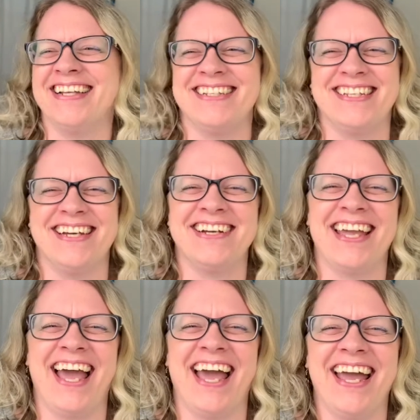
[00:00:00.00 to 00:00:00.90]
It's
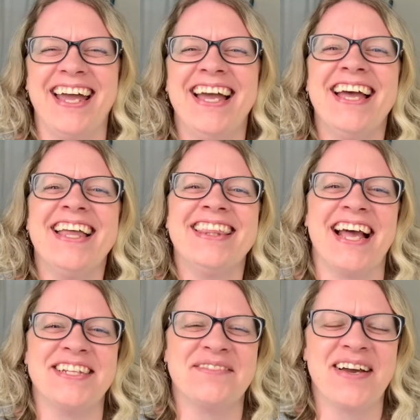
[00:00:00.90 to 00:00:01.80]
okay.
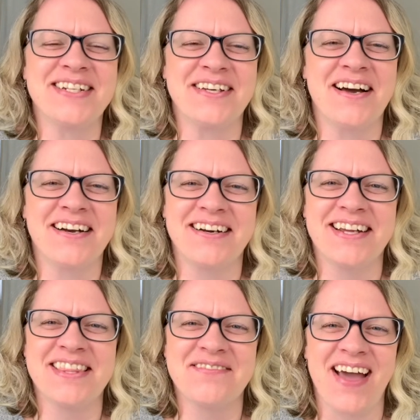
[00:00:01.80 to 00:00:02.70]
That's my daughter
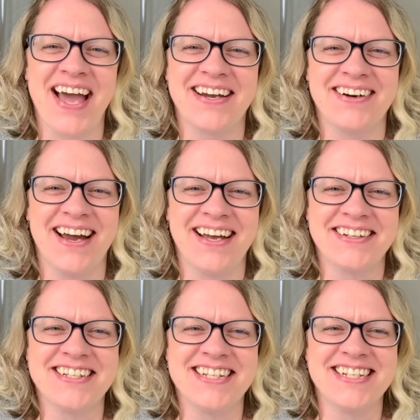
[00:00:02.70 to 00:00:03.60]
in the
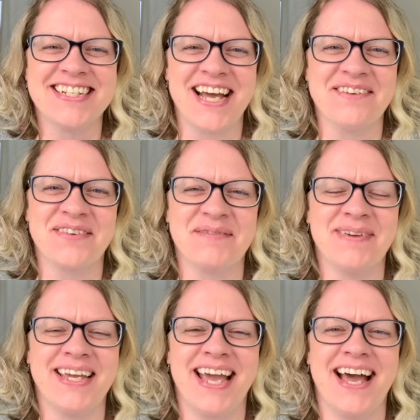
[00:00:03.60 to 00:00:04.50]
background. She's helping
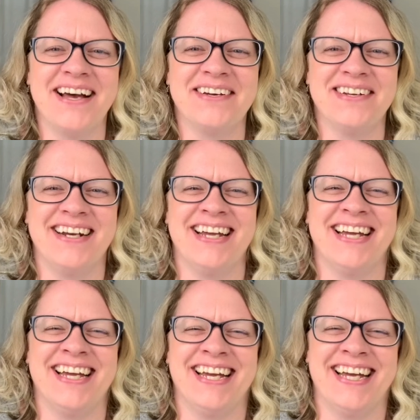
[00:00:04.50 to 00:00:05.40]
me out.
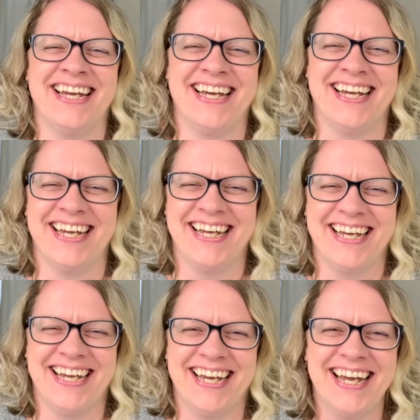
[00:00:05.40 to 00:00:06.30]

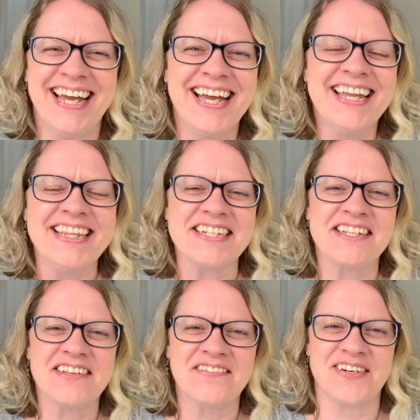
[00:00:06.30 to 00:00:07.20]
This is
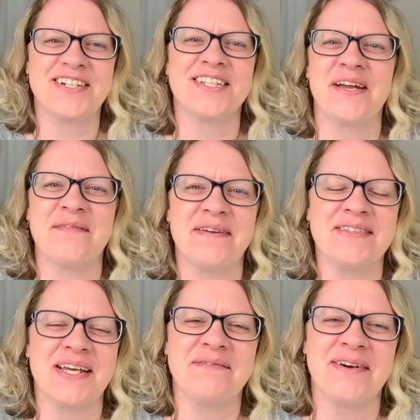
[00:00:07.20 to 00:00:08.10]
the first time I've
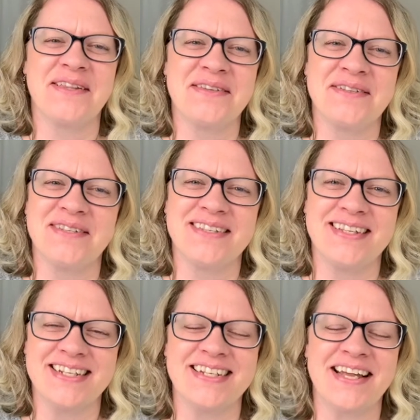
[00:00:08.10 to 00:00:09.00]
done one of
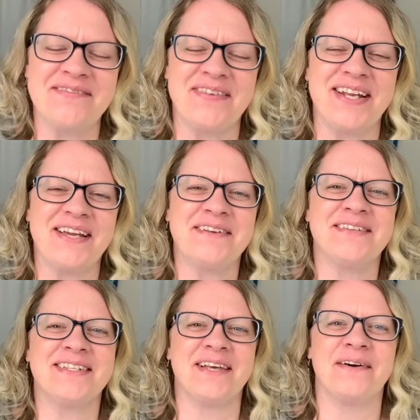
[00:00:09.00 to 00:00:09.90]
these kind of videos,
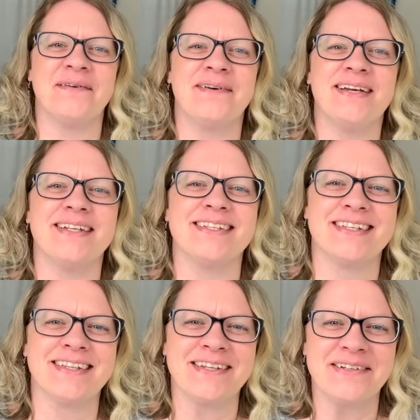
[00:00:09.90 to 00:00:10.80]
so it's a
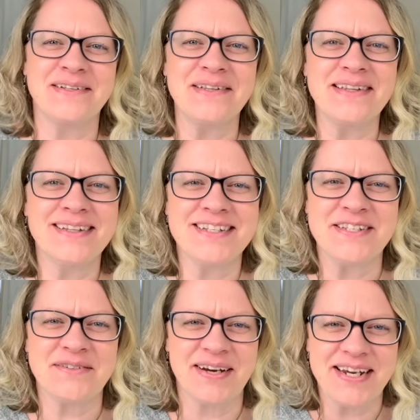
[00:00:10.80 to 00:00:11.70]
little
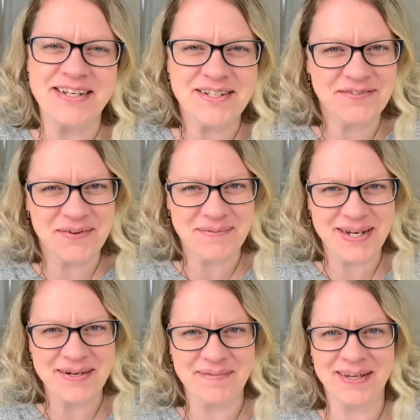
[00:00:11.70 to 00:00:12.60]
strange for
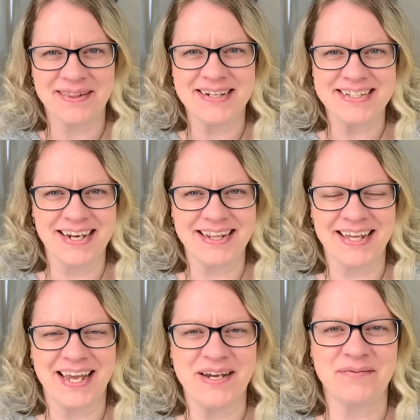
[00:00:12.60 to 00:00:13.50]
me to be on this side of the
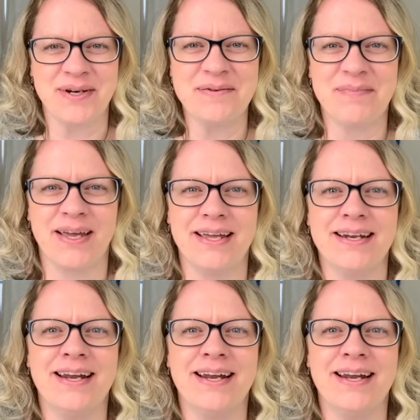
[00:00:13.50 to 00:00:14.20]
camera, but